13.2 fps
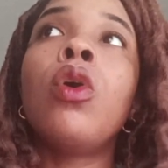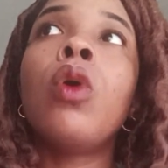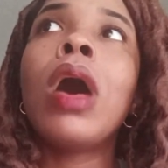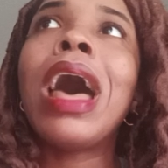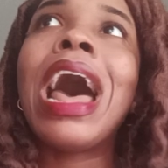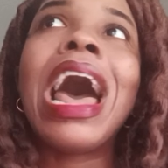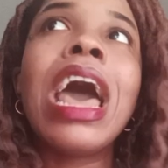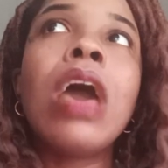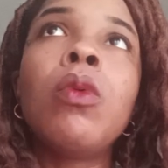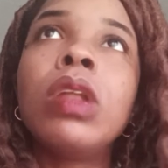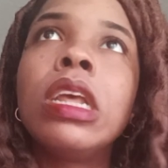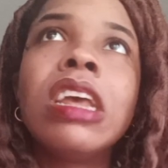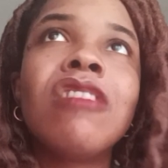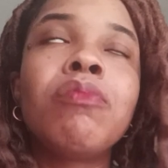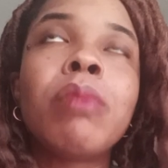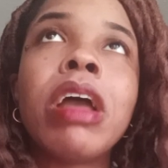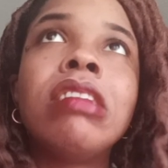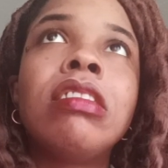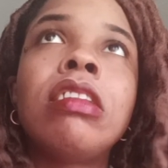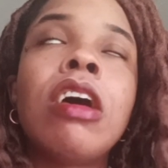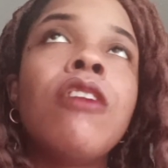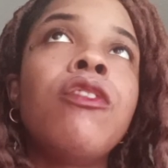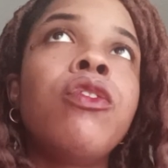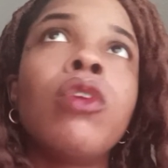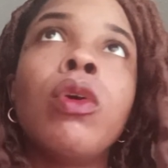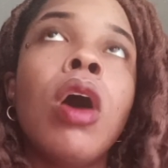I would give
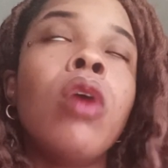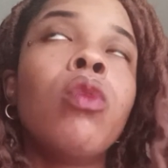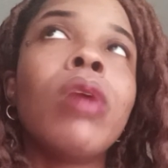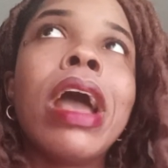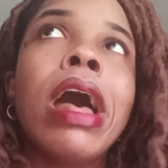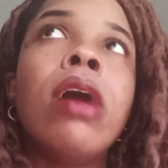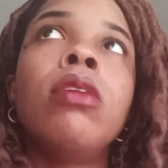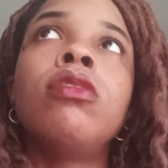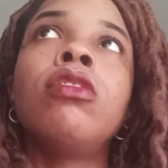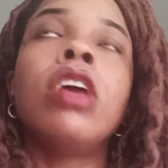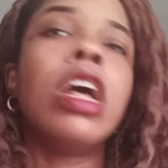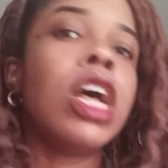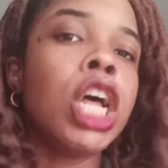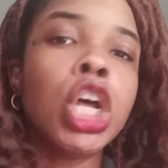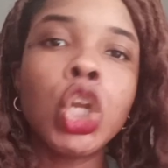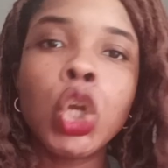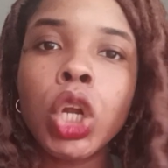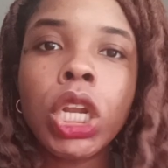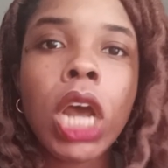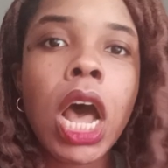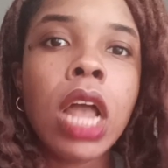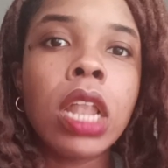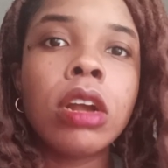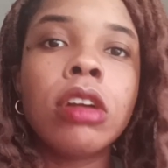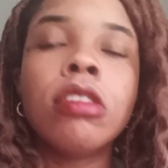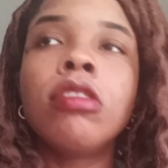myself around a hundred
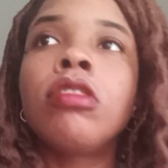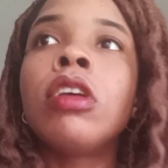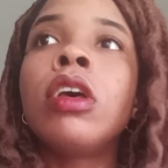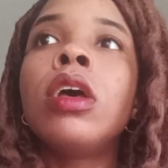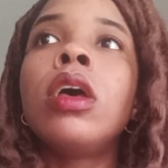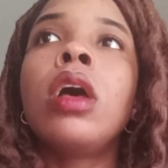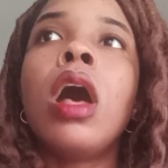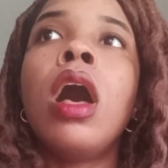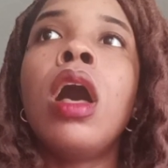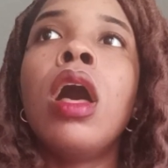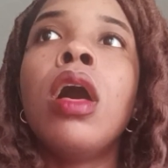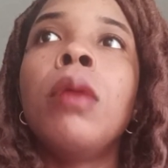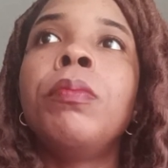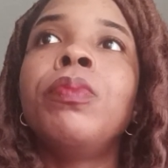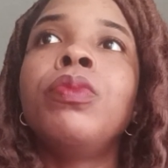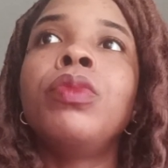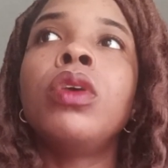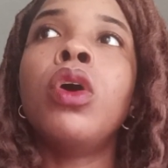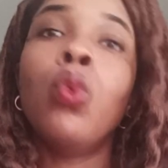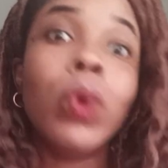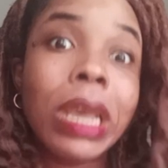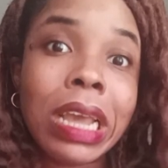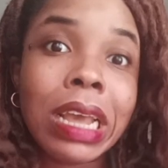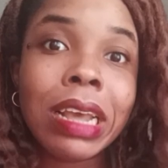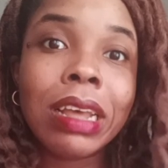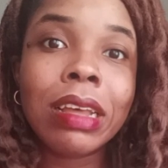dollars um, a
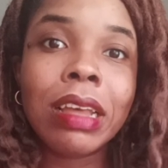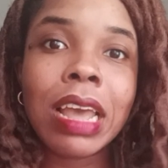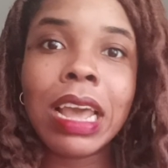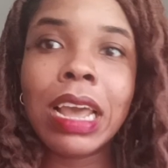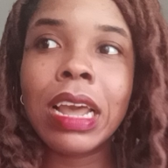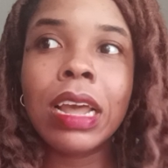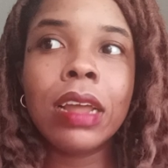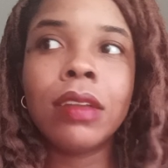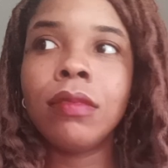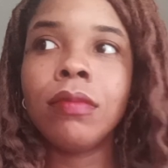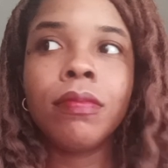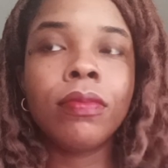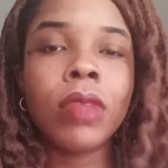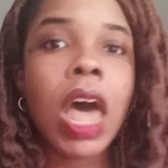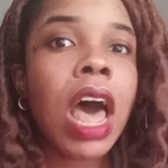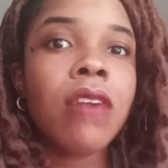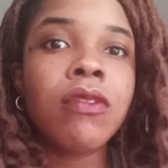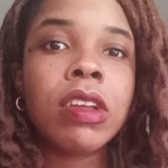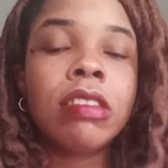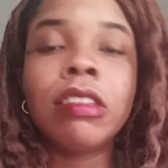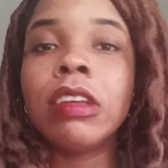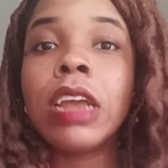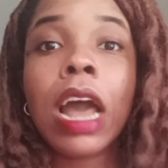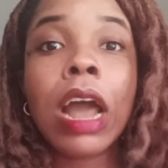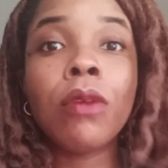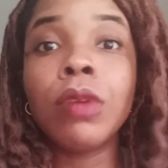week, and obviously
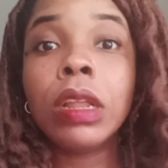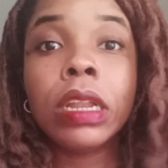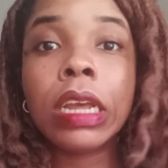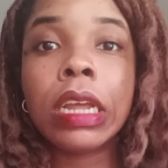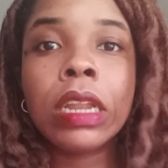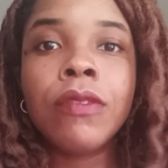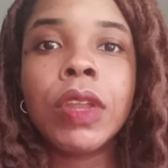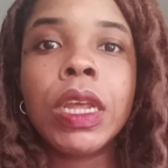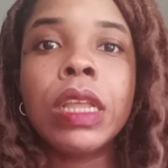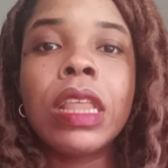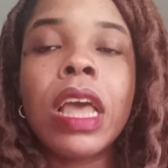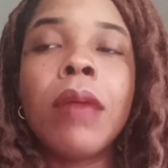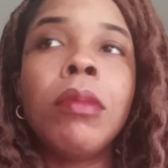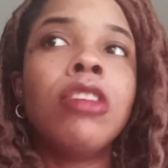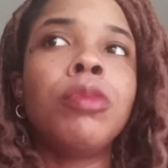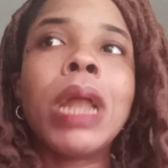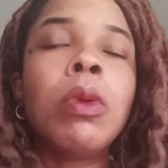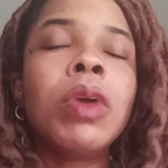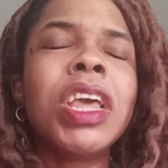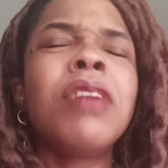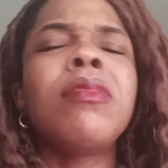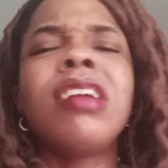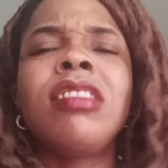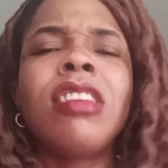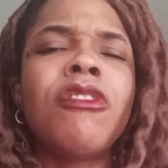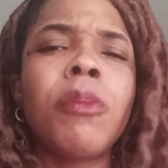I really didn't even need that much, but I would give
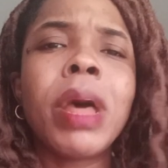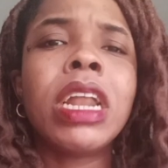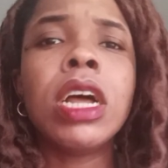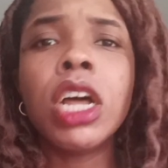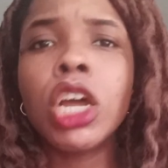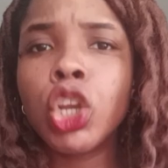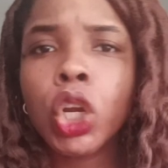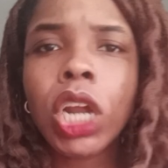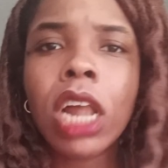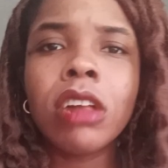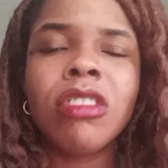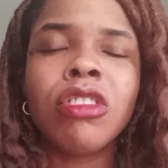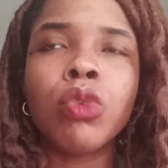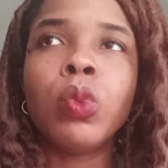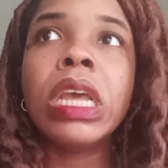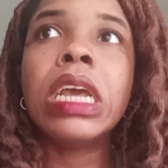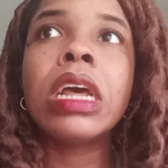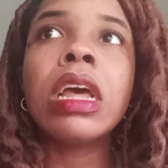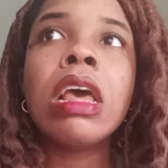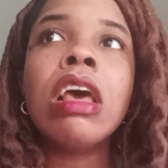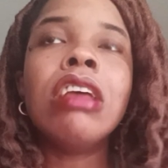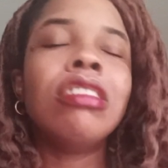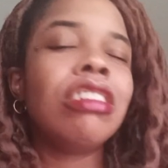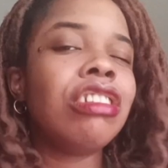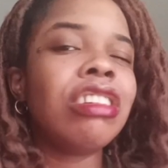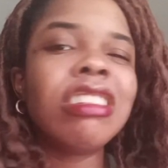myself about a hundred dollars a week
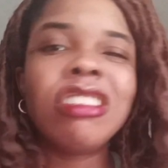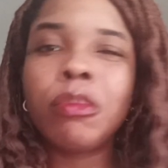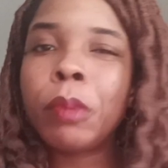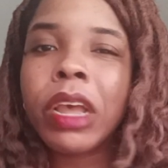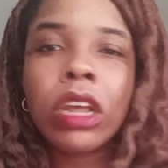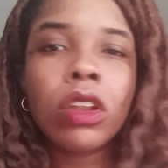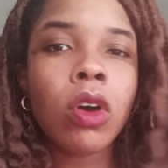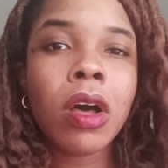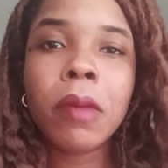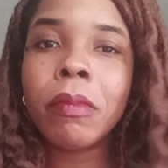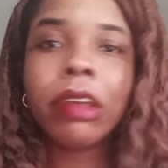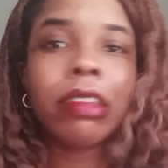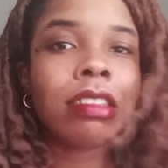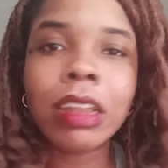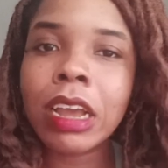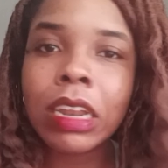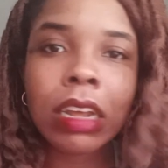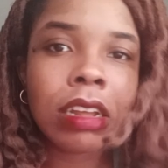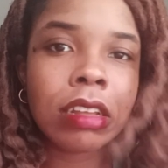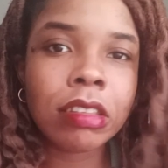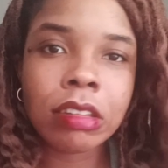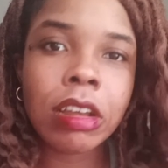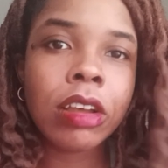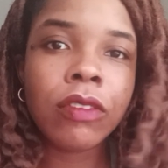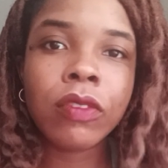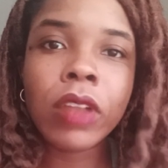to just spend on miscellaneous
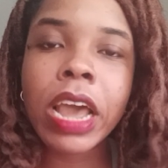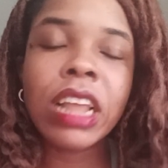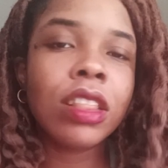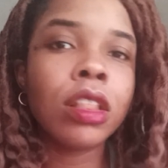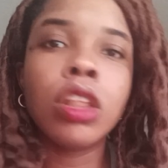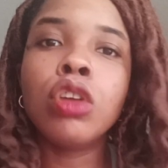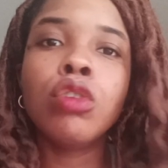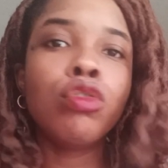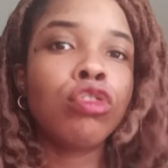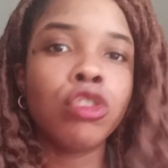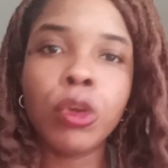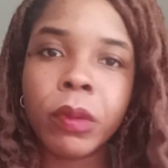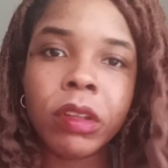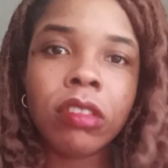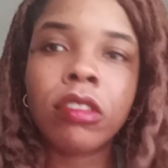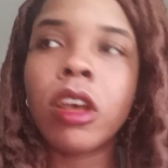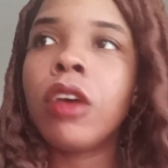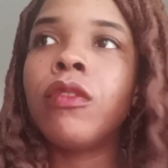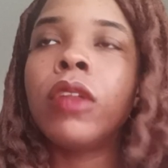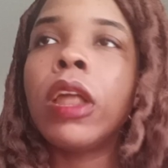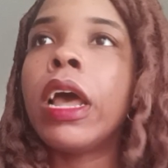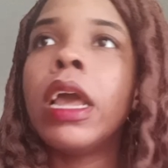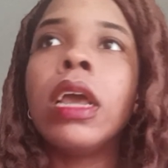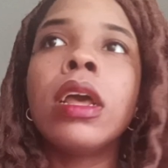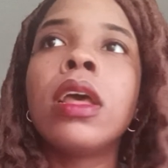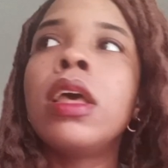stuff, like little stupid stuff,
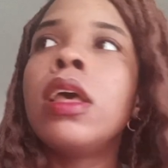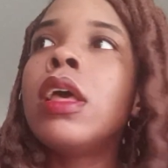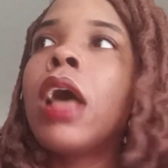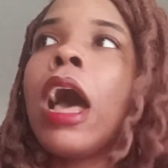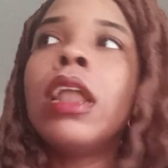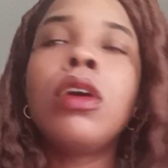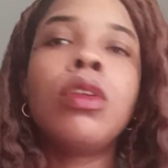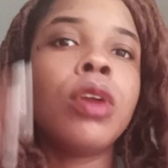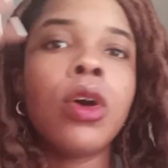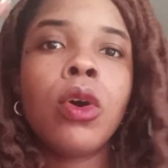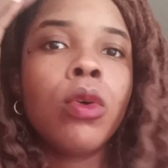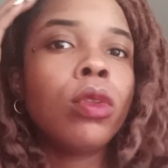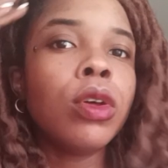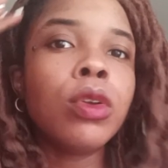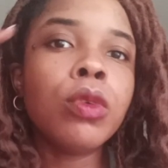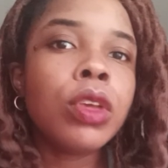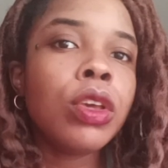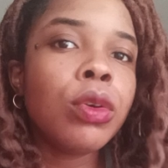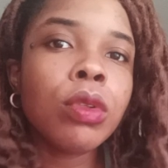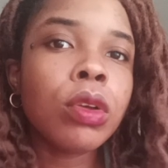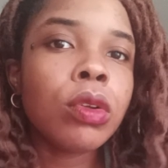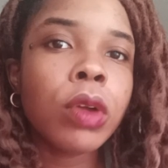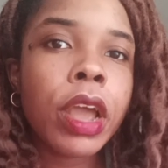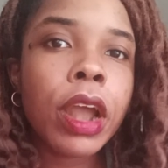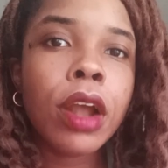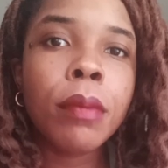like I don't know, little cute little
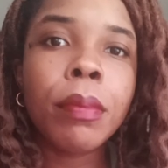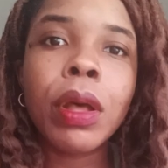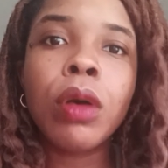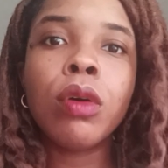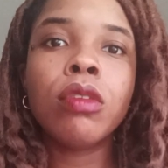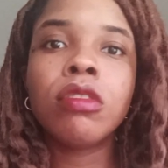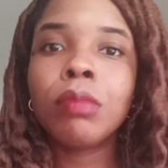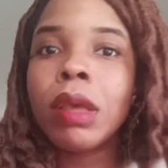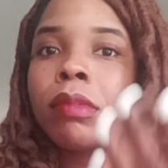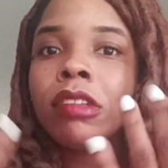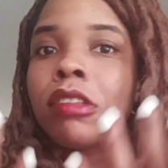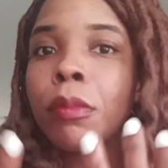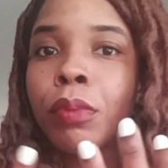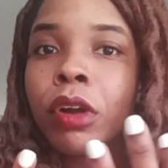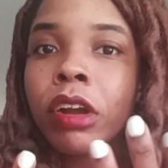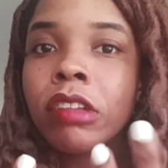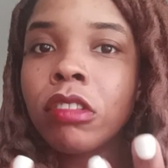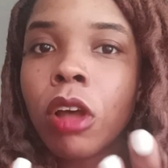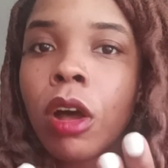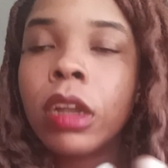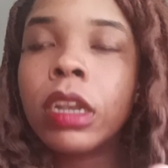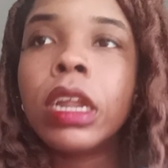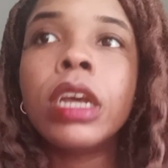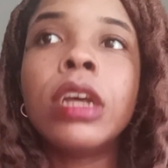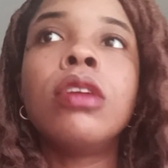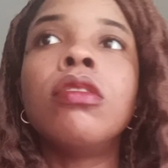hair bows, maybe some press-on
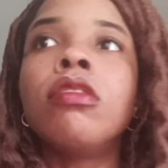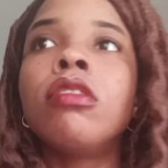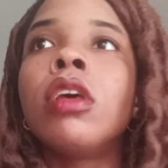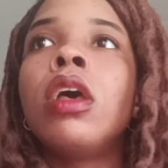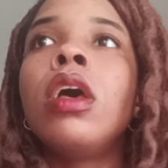nails.